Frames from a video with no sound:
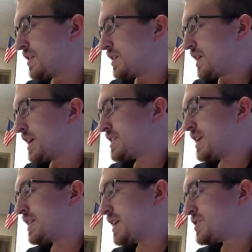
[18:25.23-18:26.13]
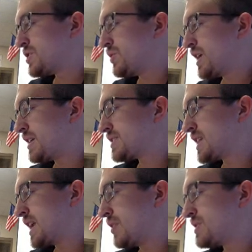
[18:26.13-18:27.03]
I take that 2x
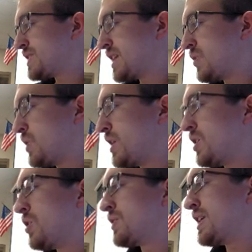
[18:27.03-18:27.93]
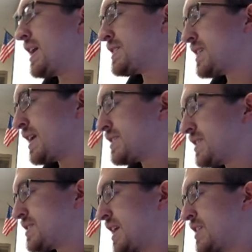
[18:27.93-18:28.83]
and I would say, well, over the
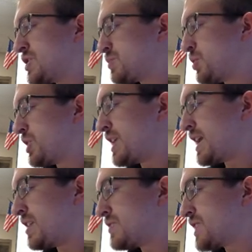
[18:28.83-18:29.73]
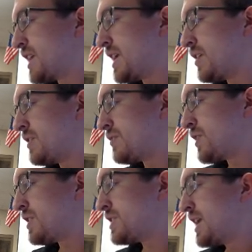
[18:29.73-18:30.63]
x-axis, I just put a negative sign out in
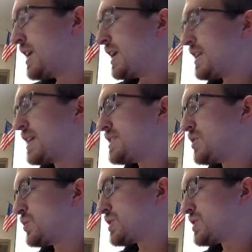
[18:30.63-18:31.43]
front, and that's equal to